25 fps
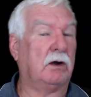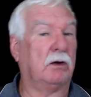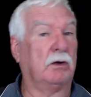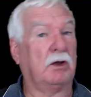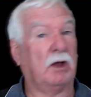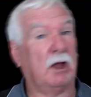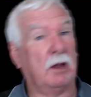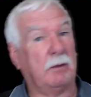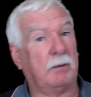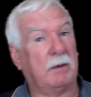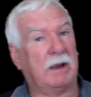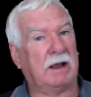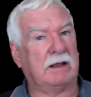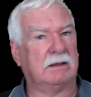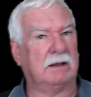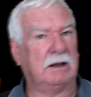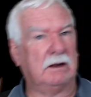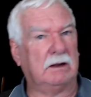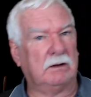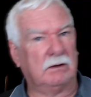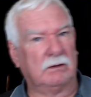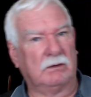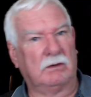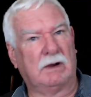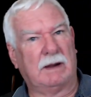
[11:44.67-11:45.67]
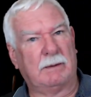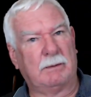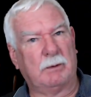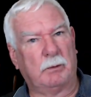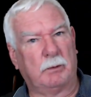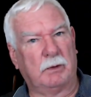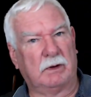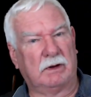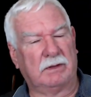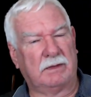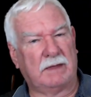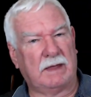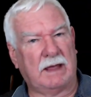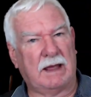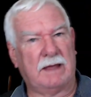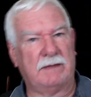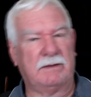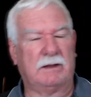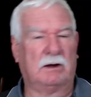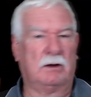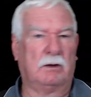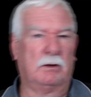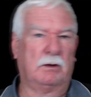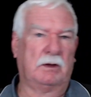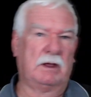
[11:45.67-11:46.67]
I'll go back there and grab a bit of that.
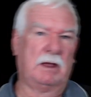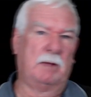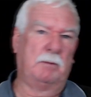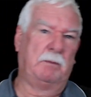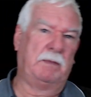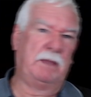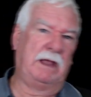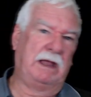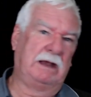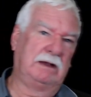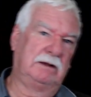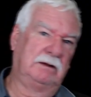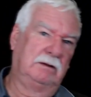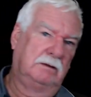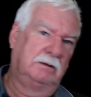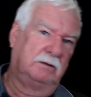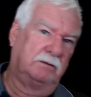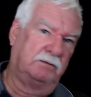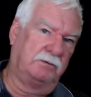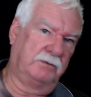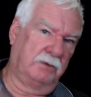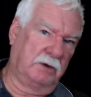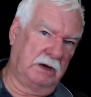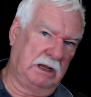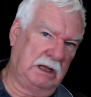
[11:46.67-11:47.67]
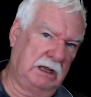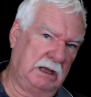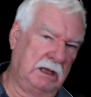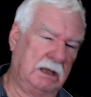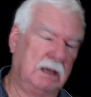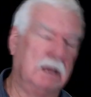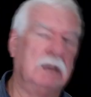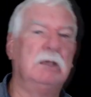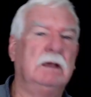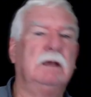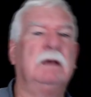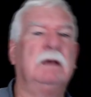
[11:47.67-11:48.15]
Then I'll come back to the footy.